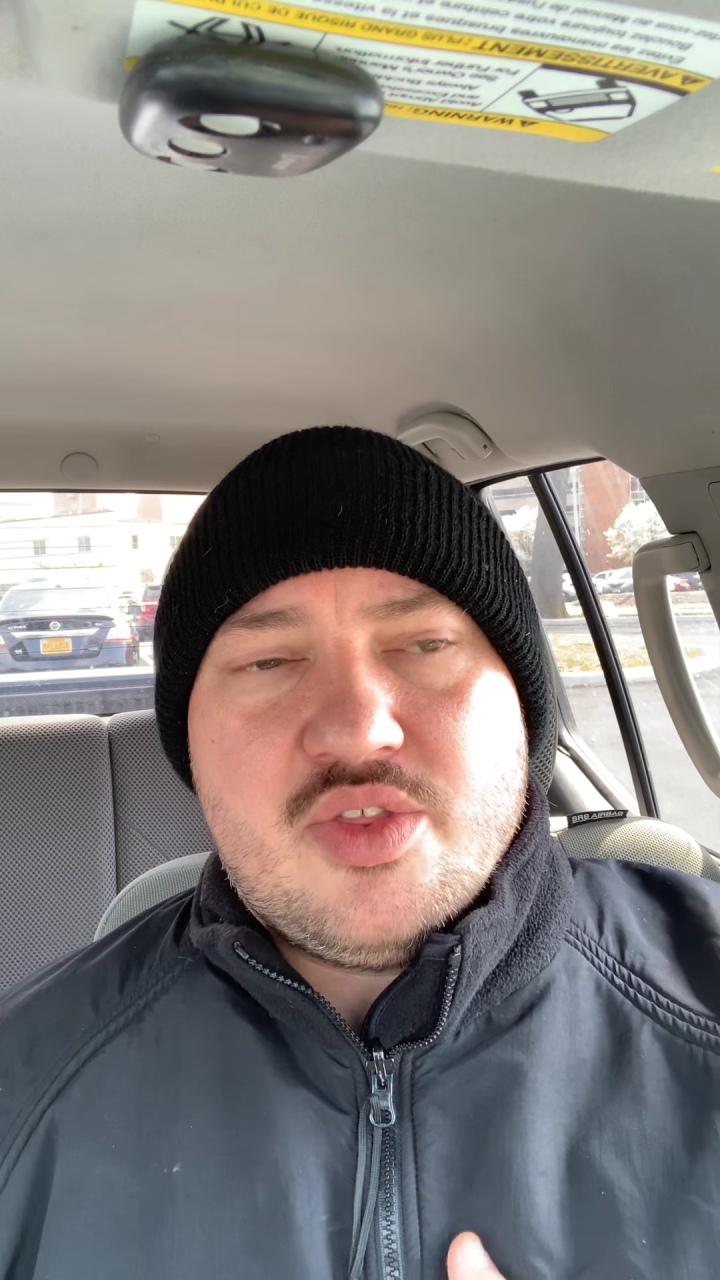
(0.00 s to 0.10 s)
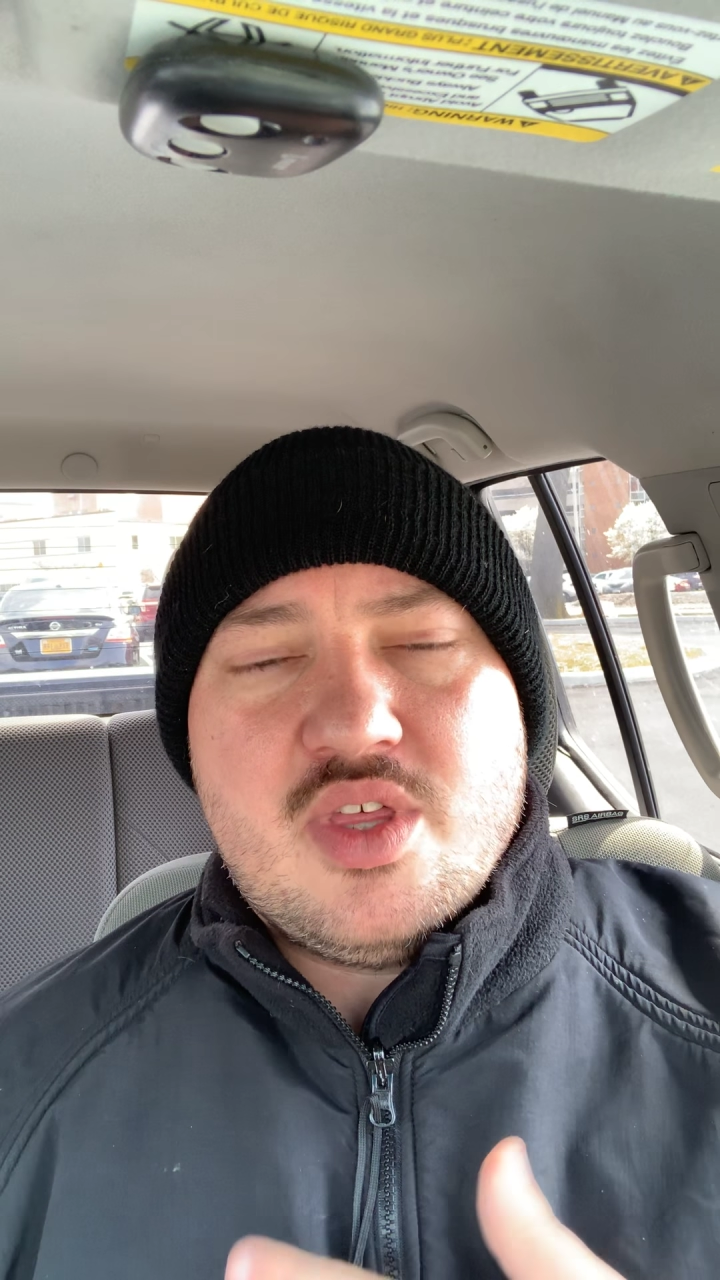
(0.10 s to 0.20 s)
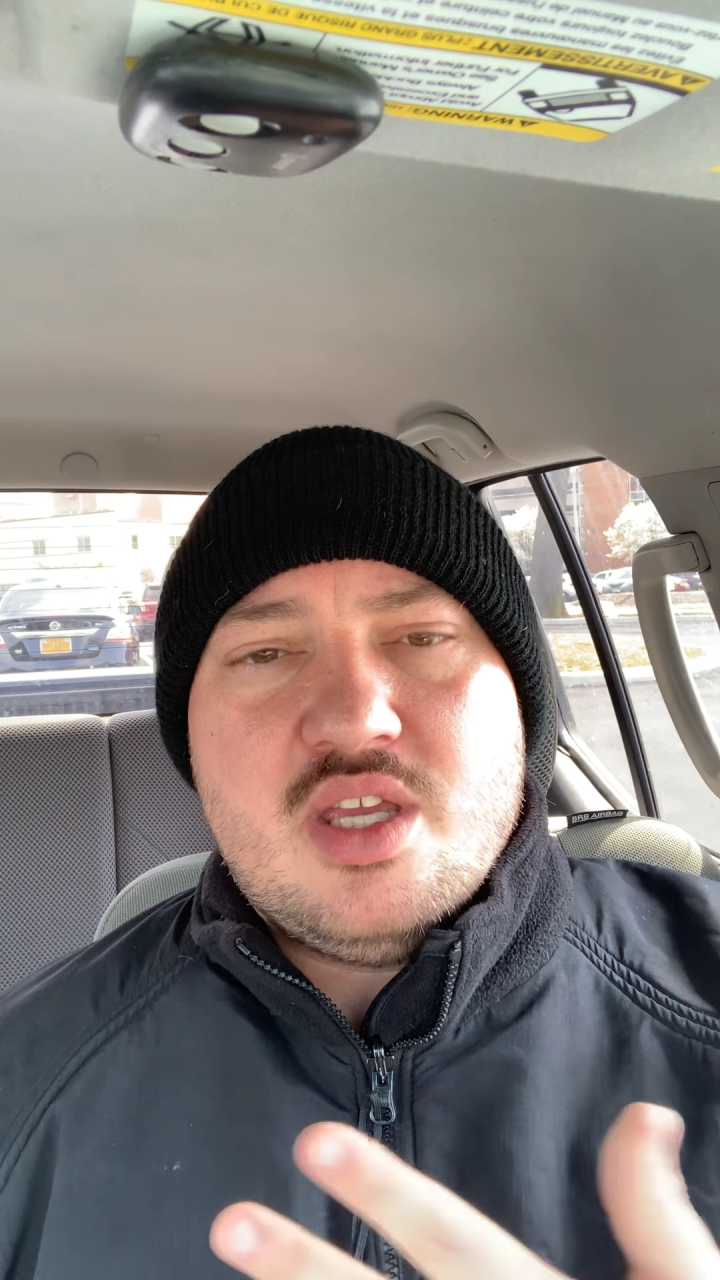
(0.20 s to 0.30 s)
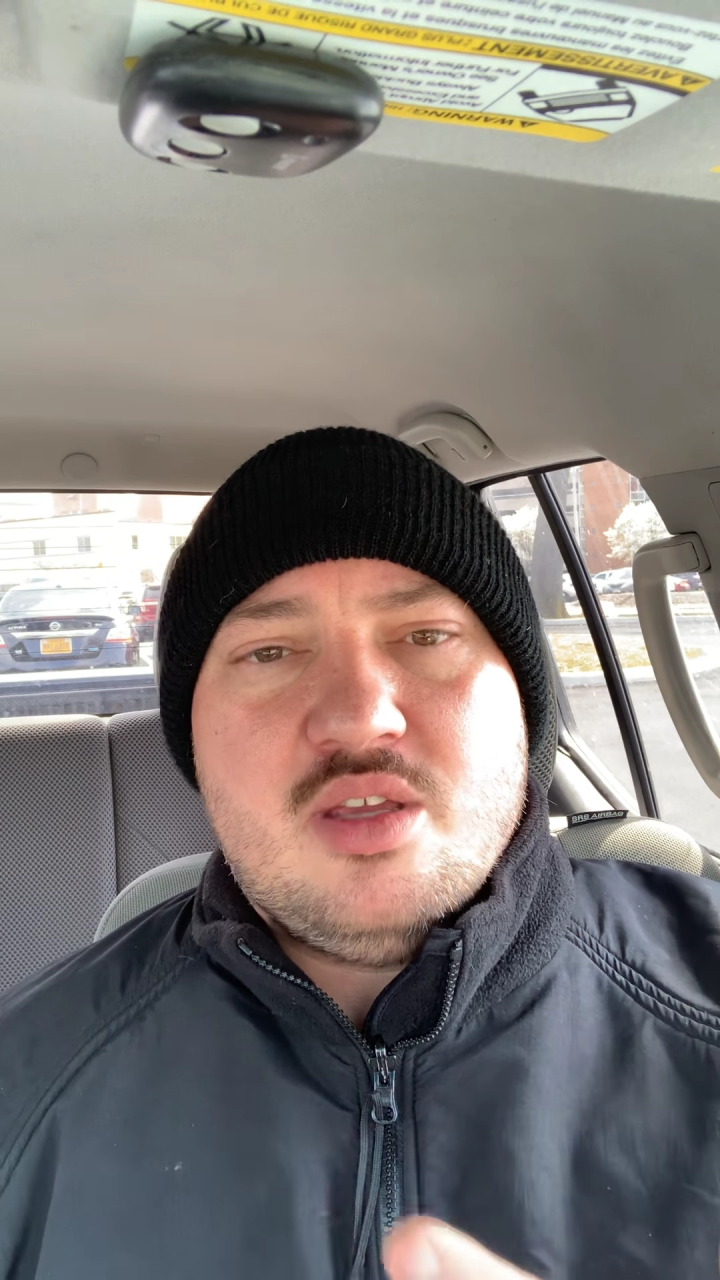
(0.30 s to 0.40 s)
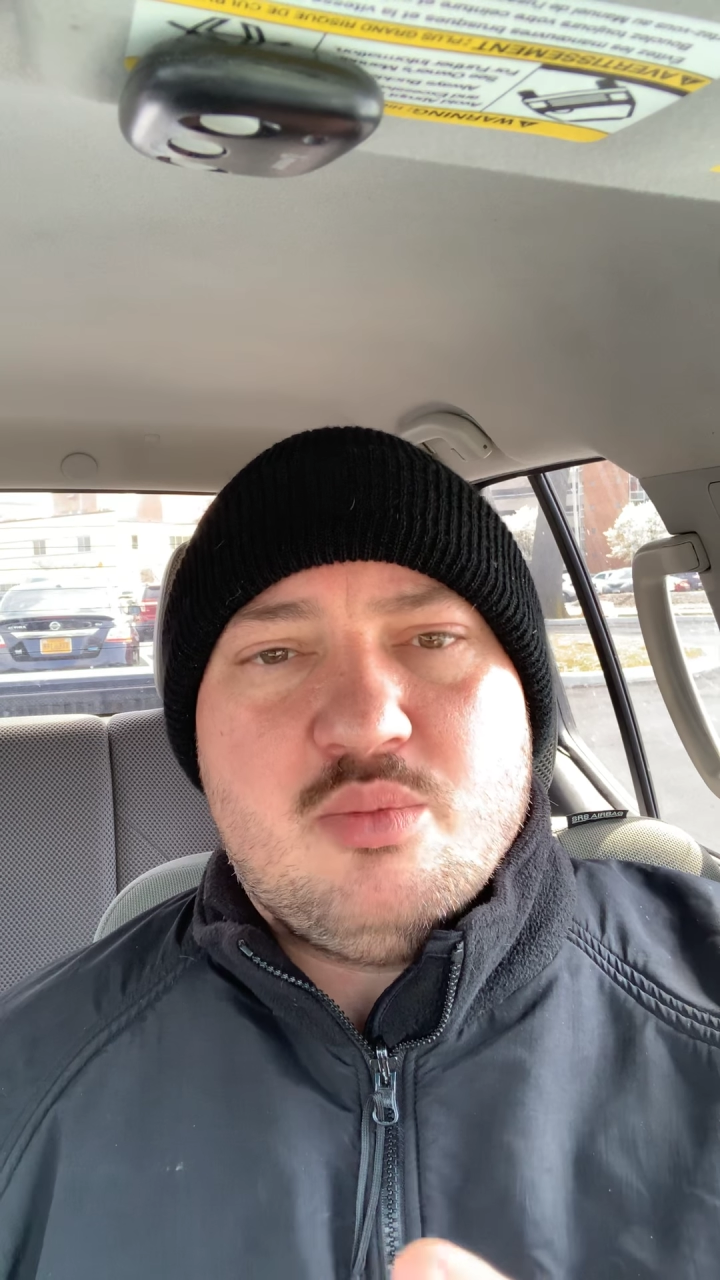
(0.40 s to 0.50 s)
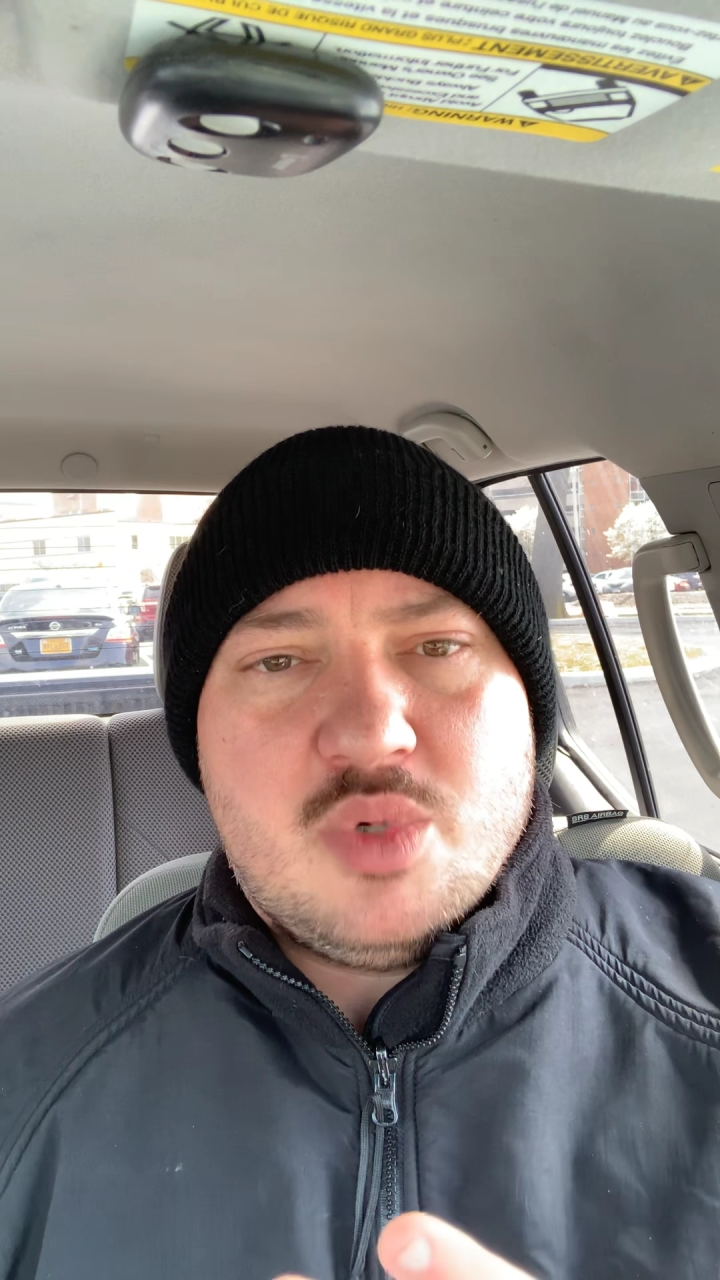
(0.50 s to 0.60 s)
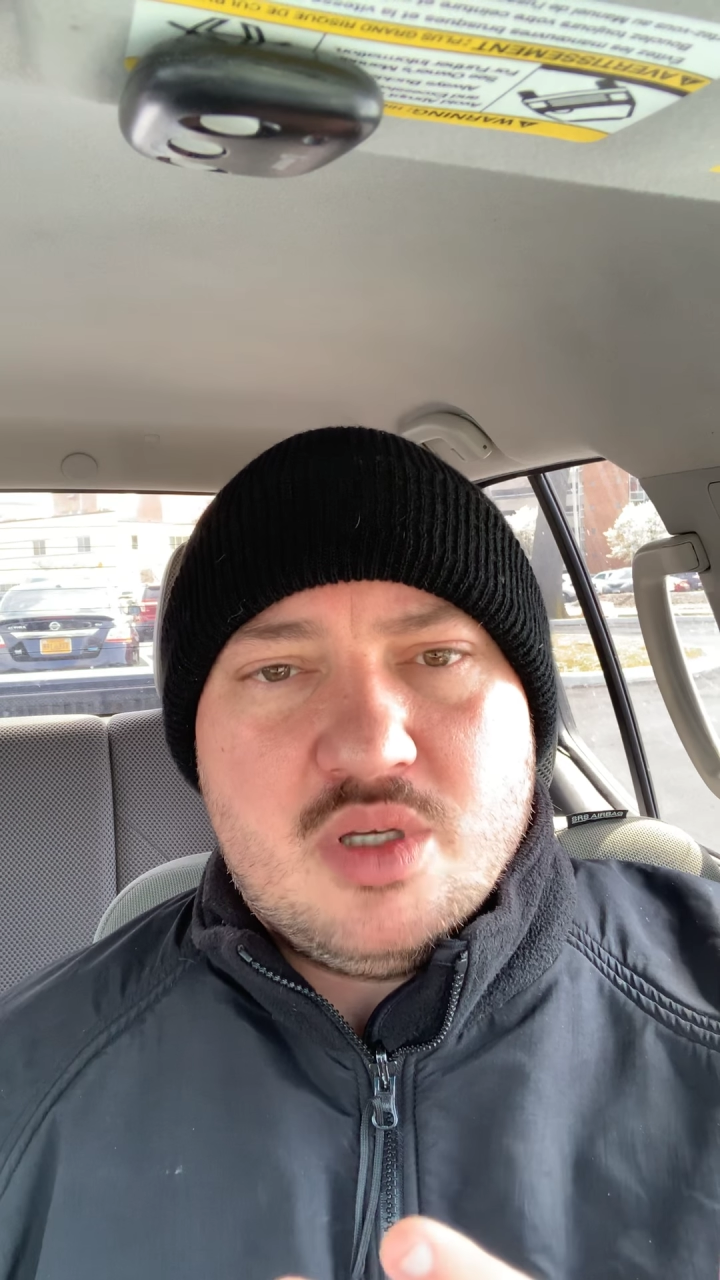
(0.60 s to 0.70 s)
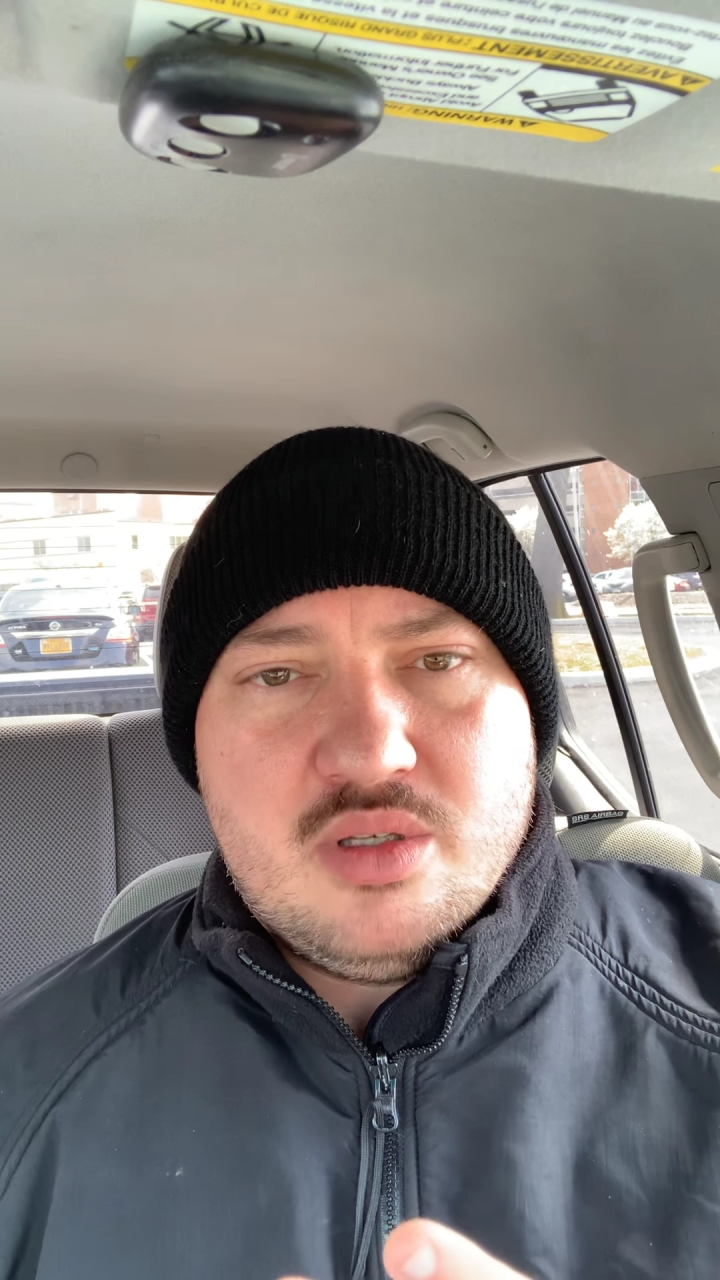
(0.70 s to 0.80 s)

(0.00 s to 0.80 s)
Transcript: theme,